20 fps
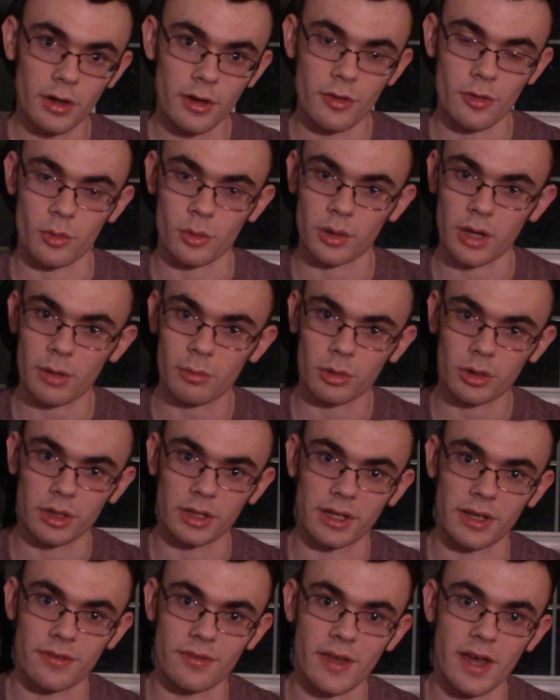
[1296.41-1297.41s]
So again, we're
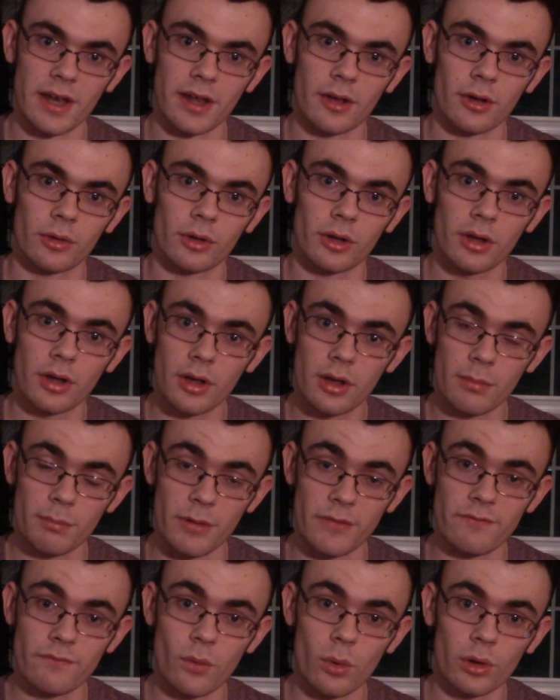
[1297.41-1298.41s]
going to get that out
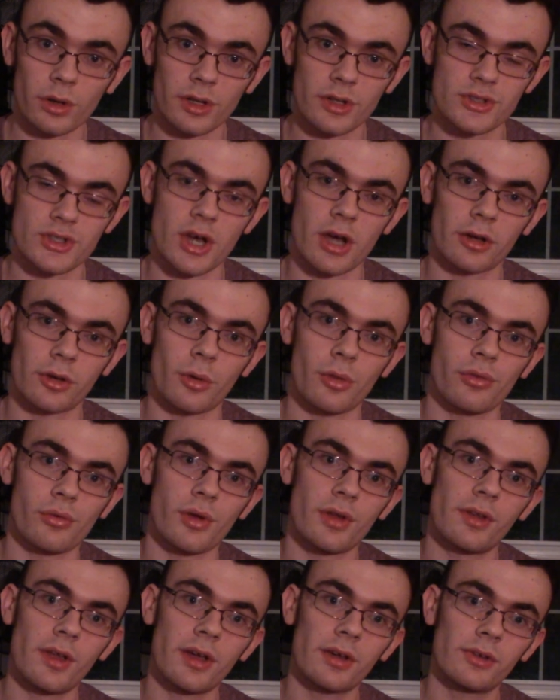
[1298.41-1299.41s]
before Ninjago
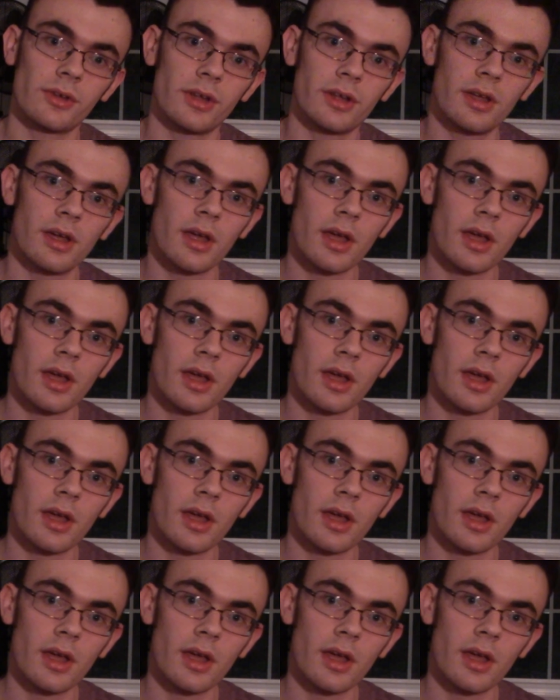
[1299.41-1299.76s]
3 likely.